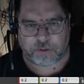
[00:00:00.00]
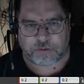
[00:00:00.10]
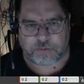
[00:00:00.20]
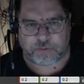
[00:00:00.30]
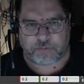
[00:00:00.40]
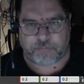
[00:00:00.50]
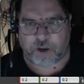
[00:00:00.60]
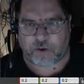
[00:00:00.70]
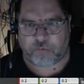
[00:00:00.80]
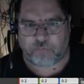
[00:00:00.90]
to be
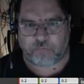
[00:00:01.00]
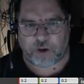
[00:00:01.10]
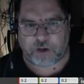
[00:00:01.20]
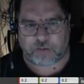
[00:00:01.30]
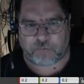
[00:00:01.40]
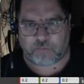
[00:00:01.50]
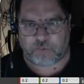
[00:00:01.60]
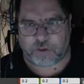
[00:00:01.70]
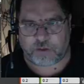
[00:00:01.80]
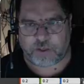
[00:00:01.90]
about right
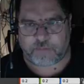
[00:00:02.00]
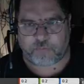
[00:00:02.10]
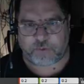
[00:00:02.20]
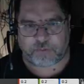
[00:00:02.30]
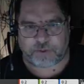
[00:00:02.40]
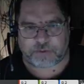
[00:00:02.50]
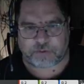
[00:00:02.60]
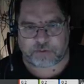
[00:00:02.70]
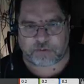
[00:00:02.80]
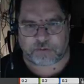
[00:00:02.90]
and level with the
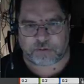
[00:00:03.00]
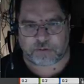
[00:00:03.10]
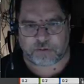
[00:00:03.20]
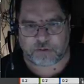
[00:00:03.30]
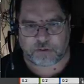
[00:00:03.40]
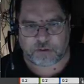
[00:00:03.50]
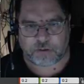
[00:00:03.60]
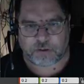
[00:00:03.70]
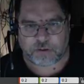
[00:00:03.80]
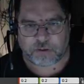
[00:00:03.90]
pistol.
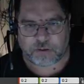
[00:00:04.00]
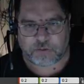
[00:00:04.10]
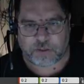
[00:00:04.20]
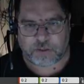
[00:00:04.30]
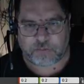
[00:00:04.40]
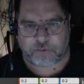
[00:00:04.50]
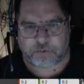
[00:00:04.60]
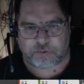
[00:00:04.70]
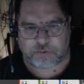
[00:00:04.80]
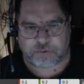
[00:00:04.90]
And then I'm
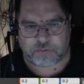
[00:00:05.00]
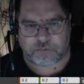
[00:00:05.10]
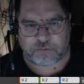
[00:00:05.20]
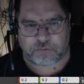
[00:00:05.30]
going to